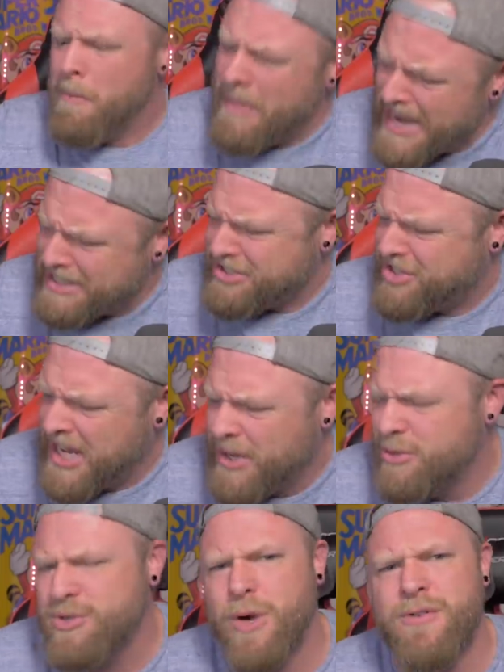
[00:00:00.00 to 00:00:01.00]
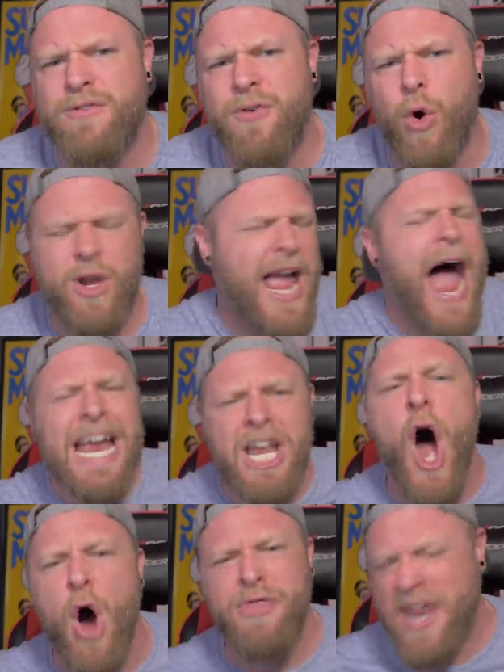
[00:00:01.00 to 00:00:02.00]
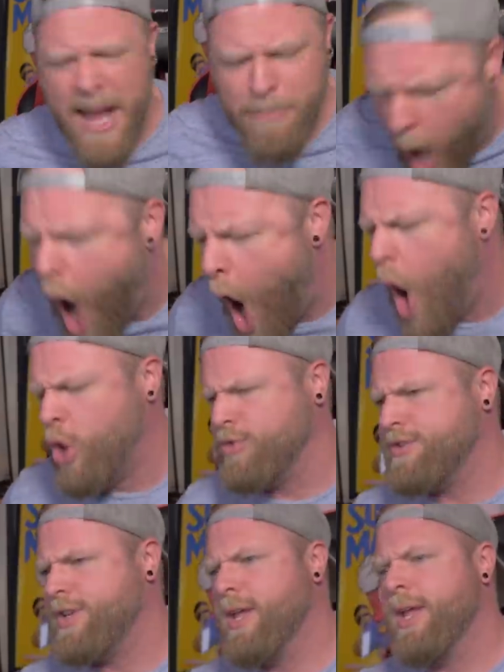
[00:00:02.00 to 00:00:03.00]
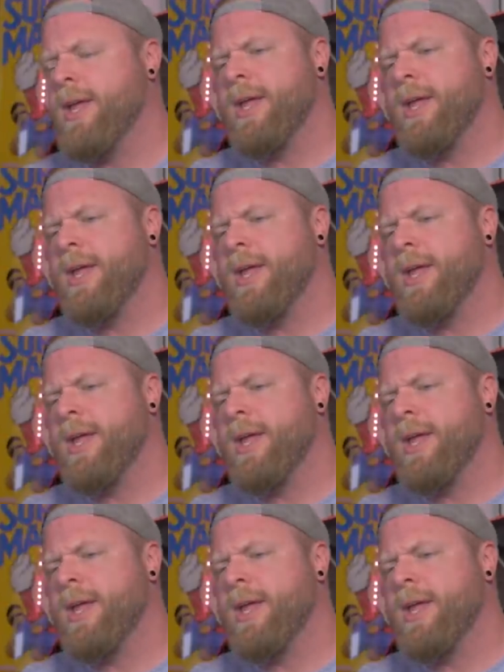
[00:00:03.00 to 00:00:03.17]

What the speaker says: Meet singles over 40. I know that I'm old!